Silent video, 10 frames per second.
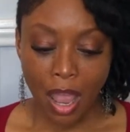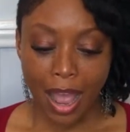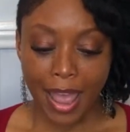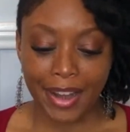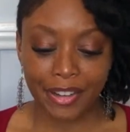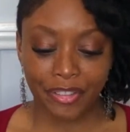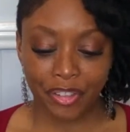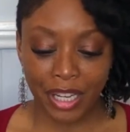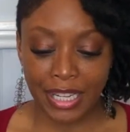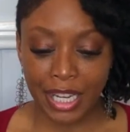I had a
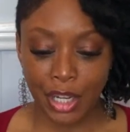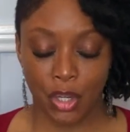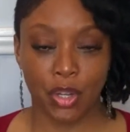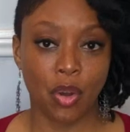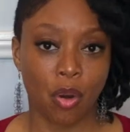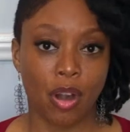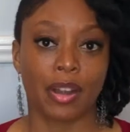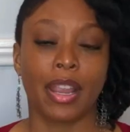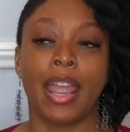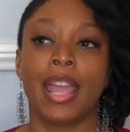friend in New
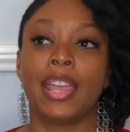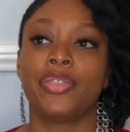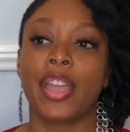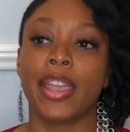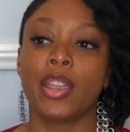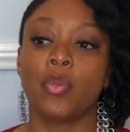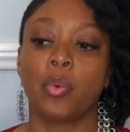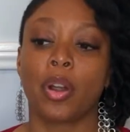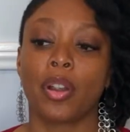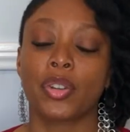York and they
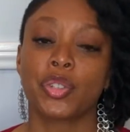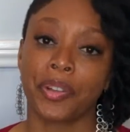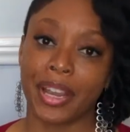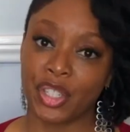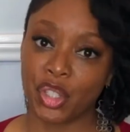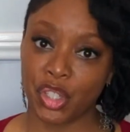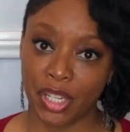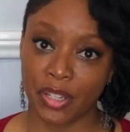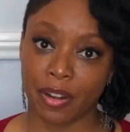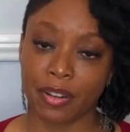were
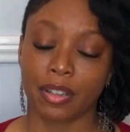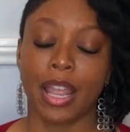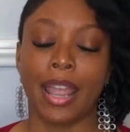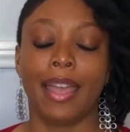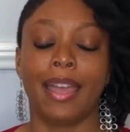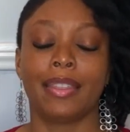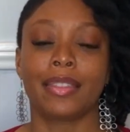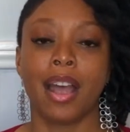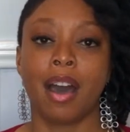transgender, and